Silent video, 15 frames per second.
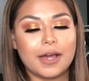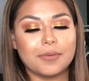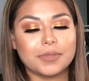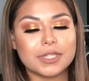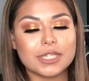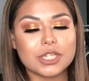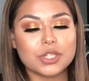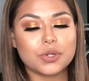
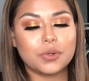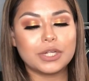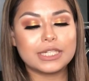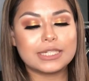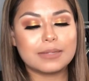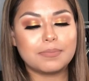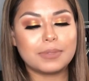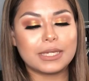This is going
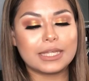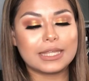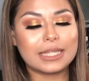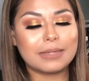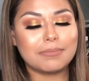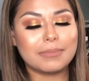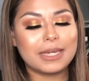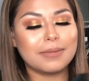to be
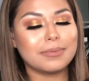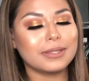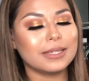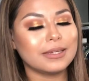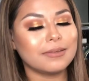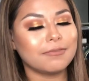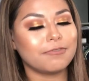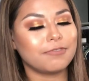the
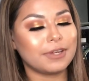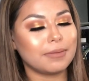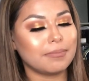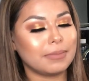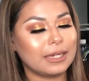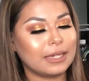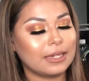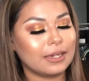Maybelline Fit
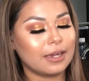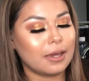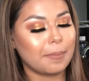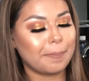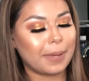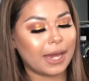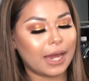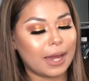Me
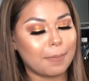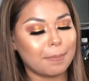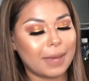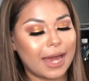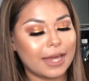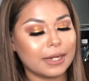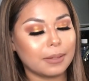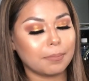
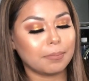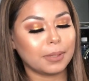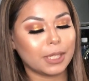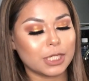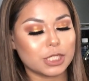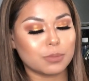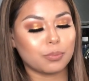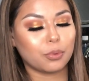Matte
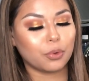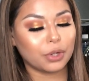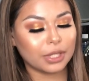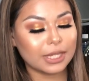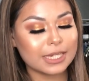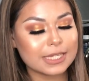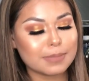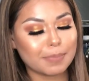Plus
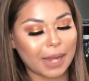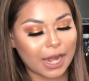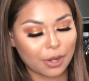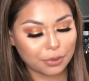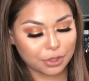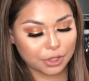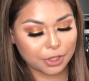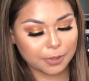Poreless
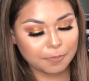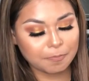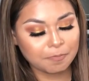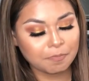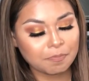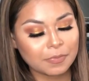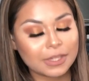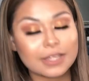Powder.
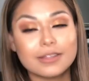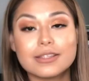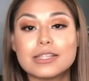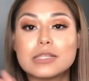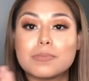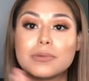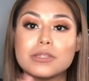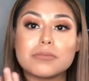This
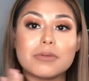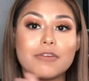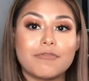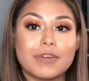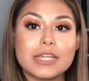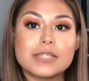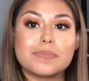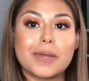is supposed to be a
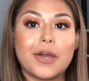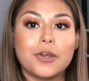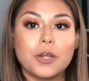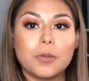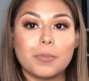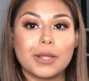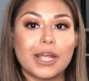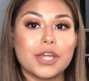face
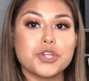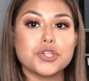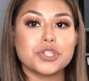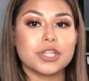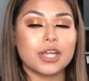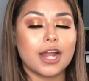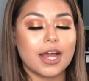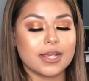powder, but I use
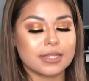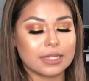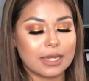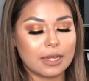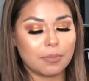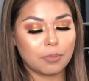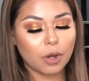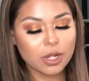it as
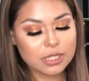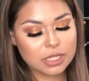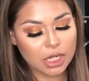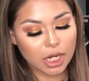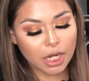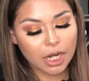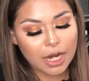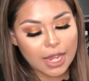a
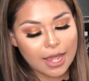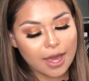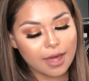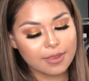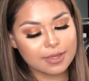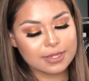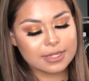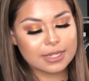bronzer,
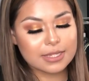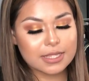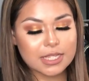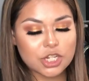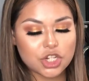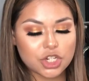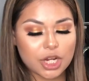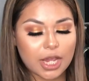and this is in
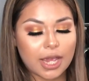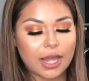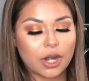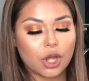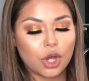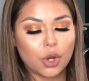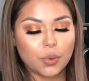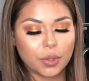the
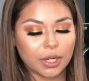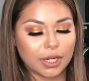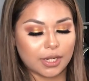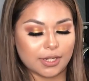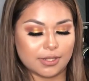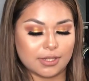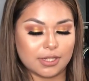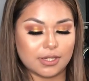shade
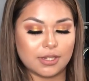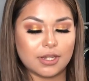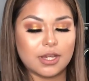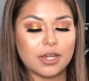Coconut,